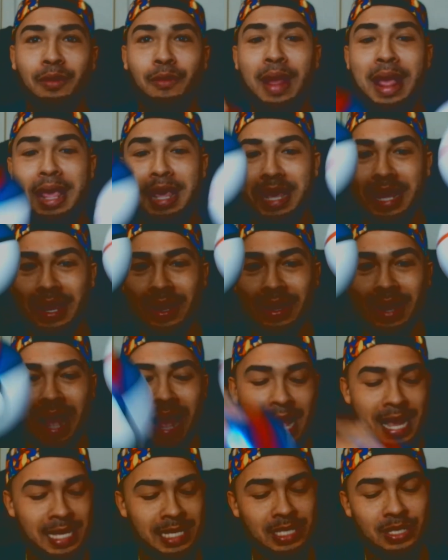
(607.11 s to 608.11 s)
right here,
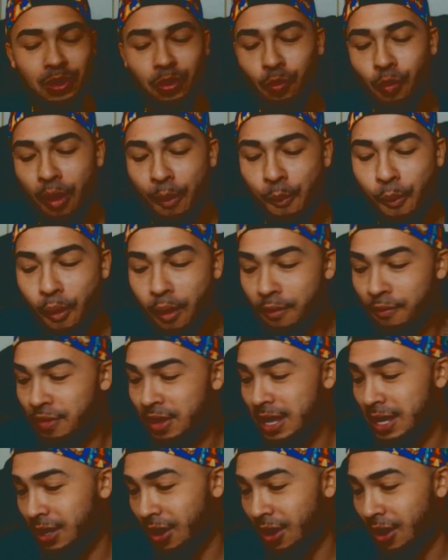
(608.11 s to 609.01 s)
guys. So one more V